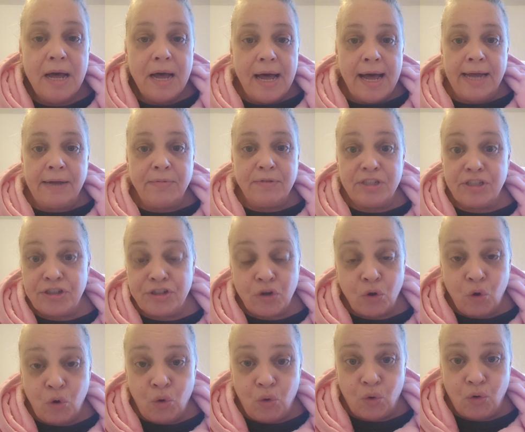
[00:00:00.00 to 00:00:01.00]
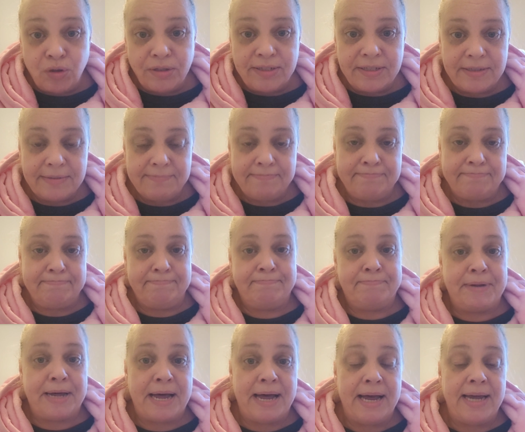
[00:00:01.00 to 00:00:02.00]
I was told
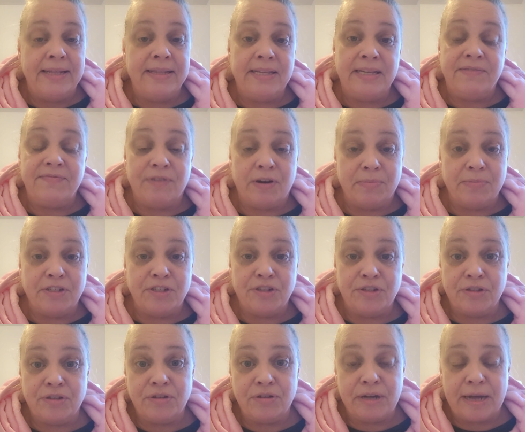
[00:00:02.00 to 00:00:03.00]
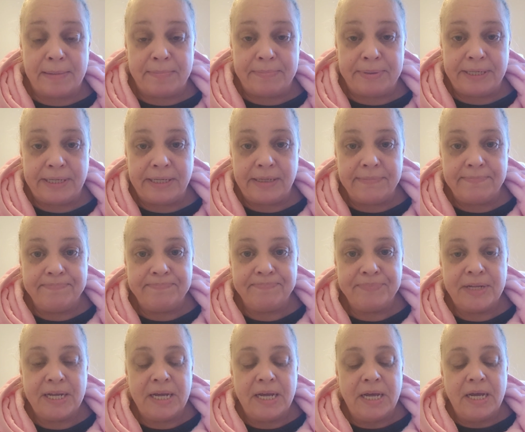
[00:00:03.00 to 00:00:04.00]
by the pharmaceutical company
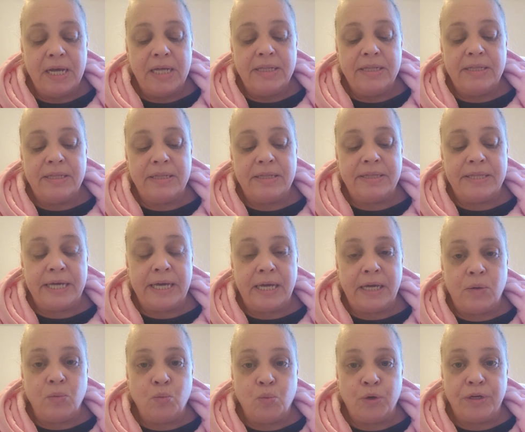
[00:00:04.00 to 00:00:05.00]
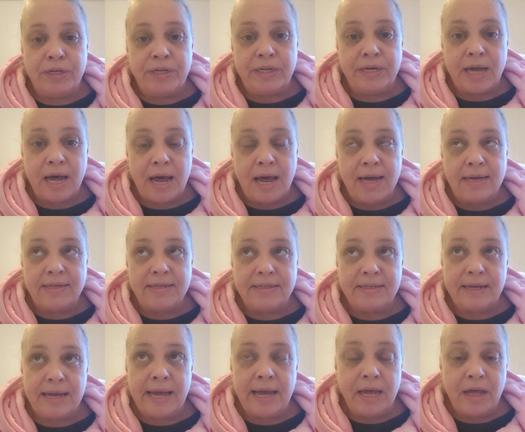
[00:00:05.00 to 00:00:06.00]
that they would not
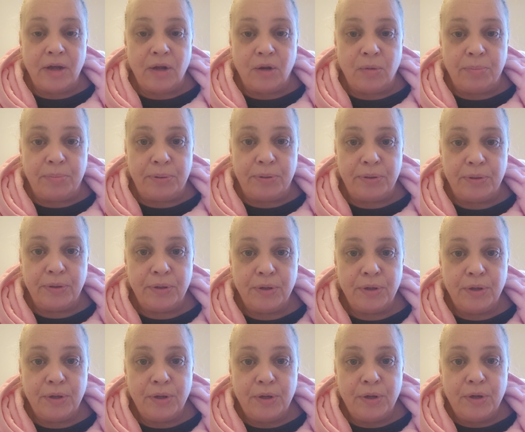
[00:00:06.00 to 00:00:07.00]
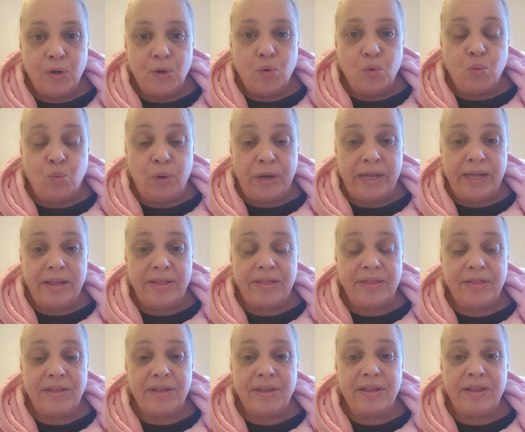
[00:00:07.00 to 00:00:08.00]
help
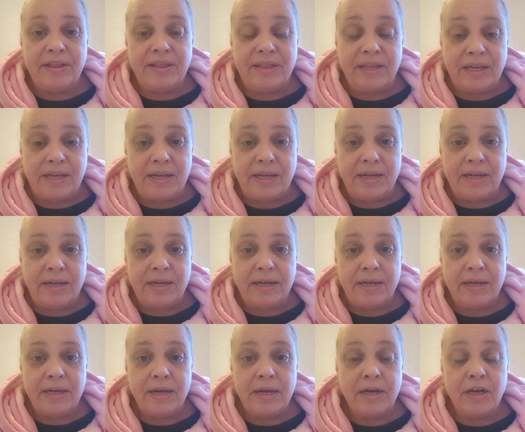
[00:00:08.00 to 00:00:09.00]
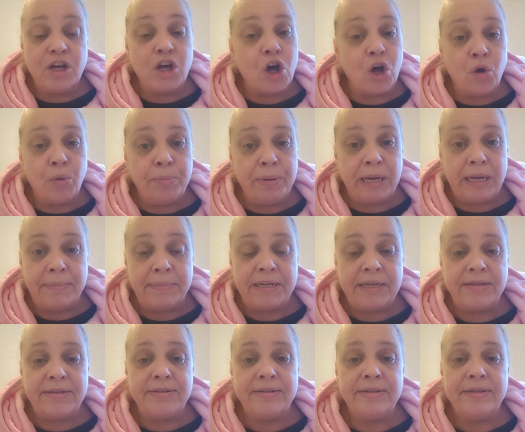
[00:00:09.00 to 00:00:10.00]
with the
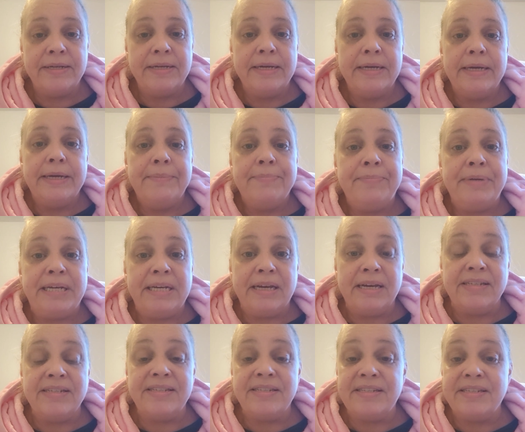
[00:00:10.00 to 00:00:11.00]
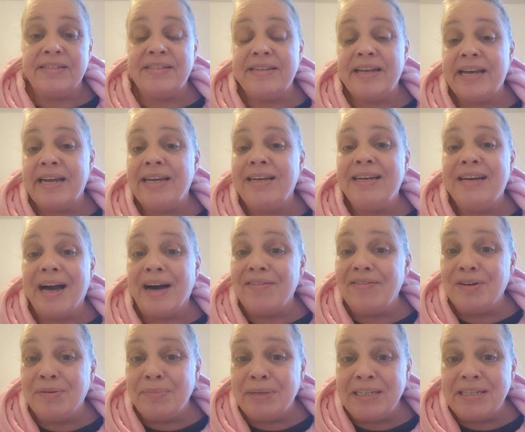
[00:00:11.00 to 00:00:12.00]
co-payment because it is a
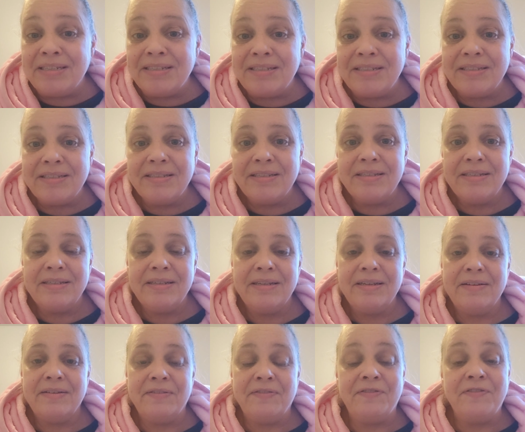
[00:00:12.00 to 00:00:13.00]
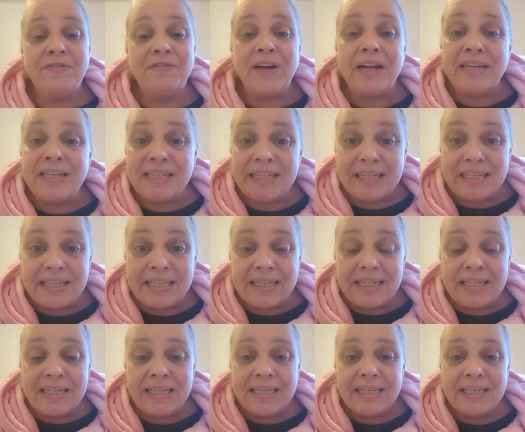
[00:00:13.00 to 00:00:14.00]
government
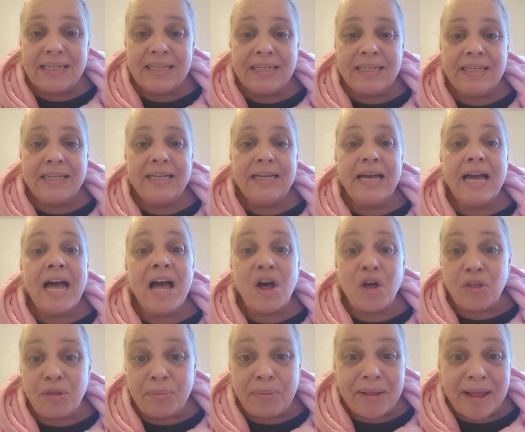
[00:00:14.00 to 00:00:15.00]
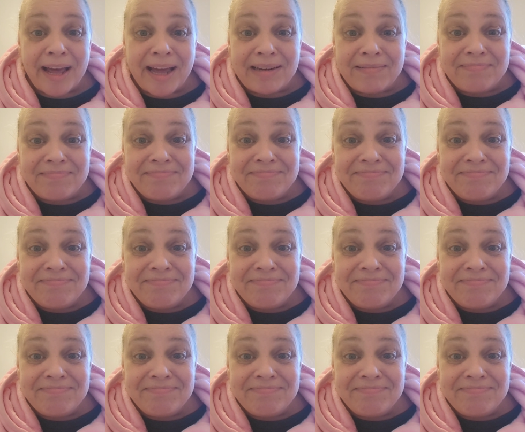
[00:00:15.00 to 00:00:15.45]
funded health plan.